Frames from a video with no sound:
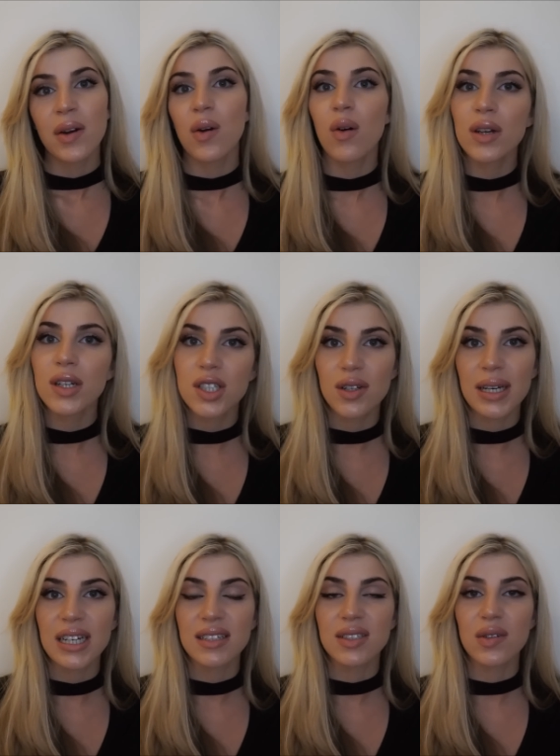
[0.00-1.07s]
All you're
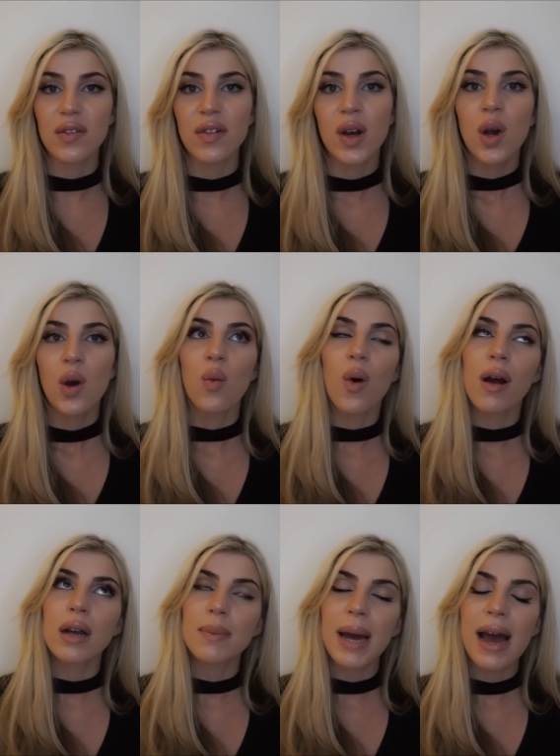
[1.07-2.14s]
doing is sort of
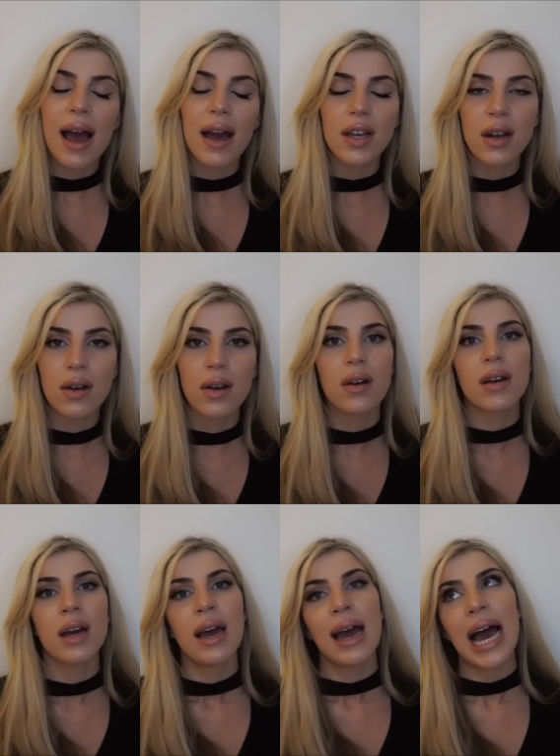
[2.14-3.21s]
worrying about how you look,
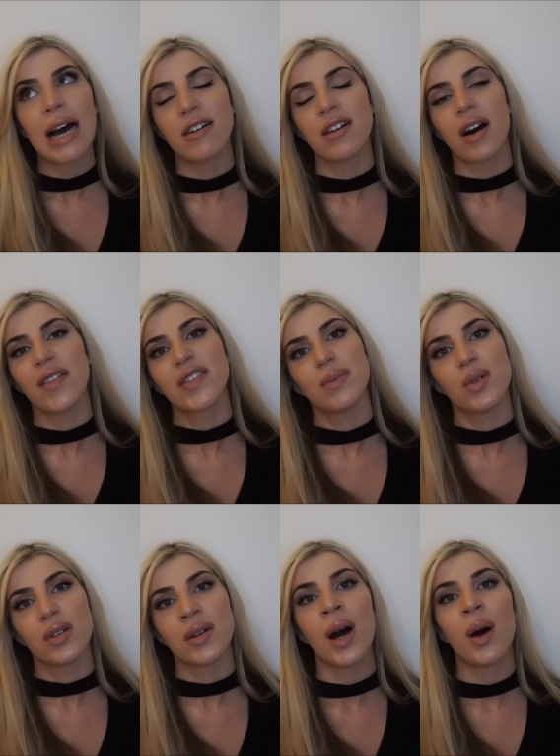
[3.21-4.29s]
how
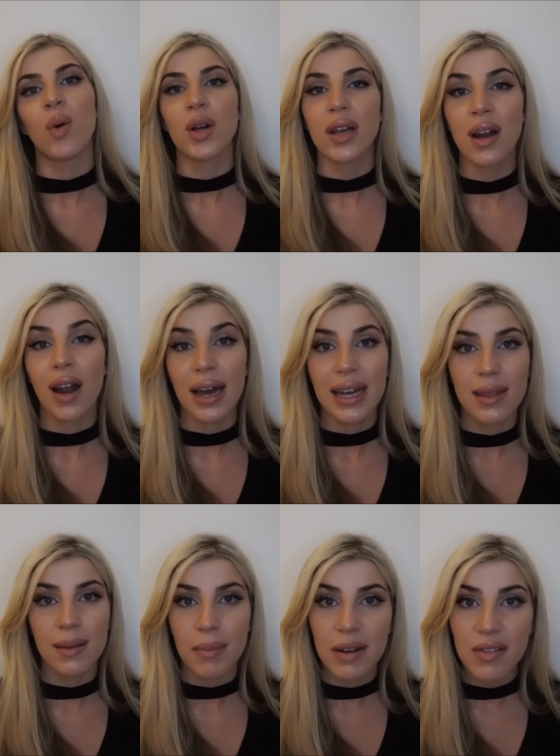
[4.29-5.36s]
uncomfortable you are, and what you look like in
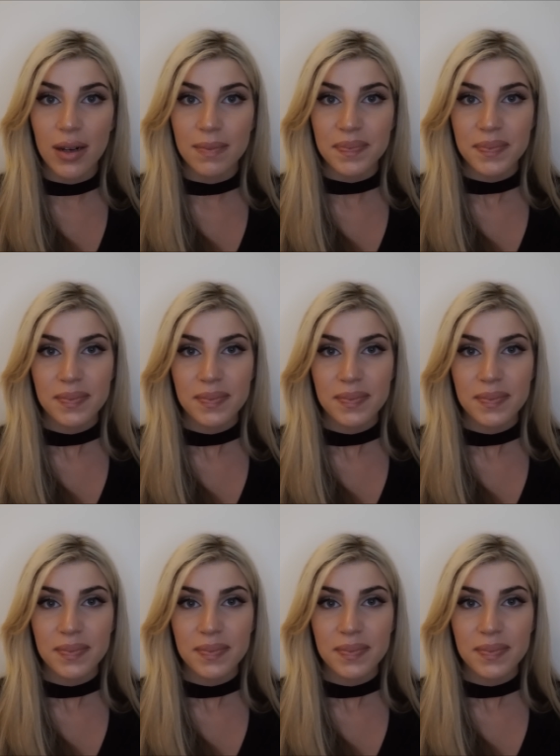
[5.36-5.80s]
the mirror.